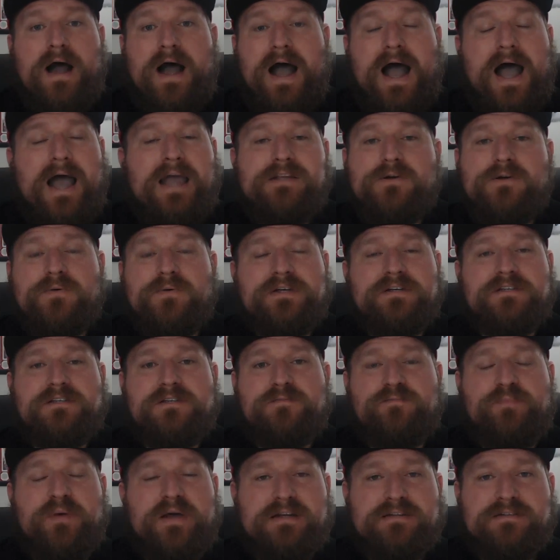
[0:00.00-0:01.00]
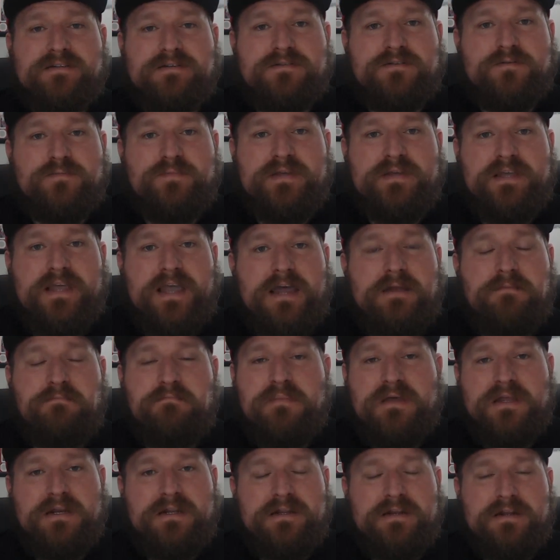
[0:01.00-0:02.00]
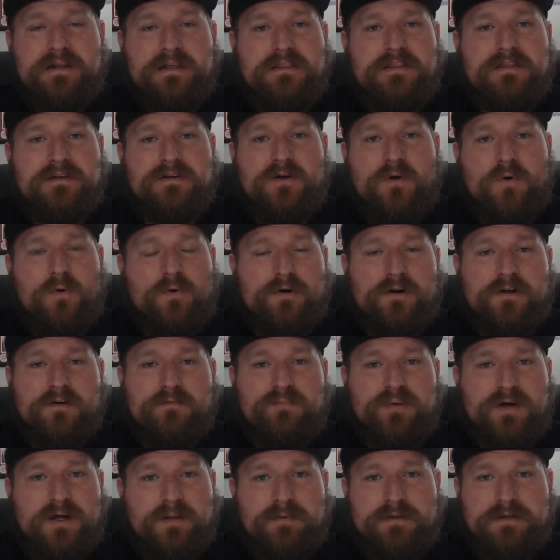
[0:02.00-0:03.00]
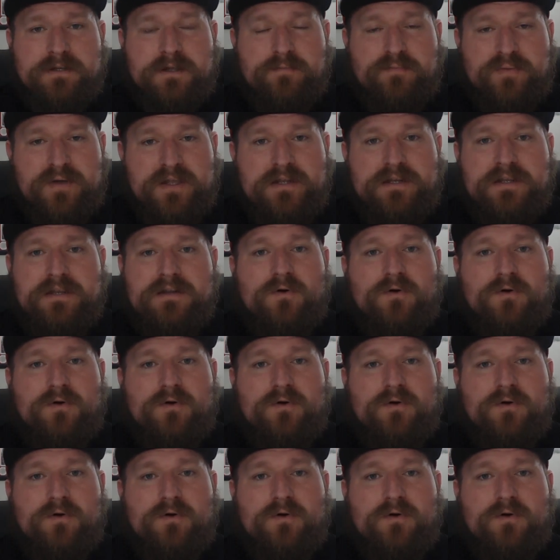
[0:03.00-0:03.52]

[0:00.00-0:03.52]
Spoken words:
I don't expect it to be admitted in the court of public opinion,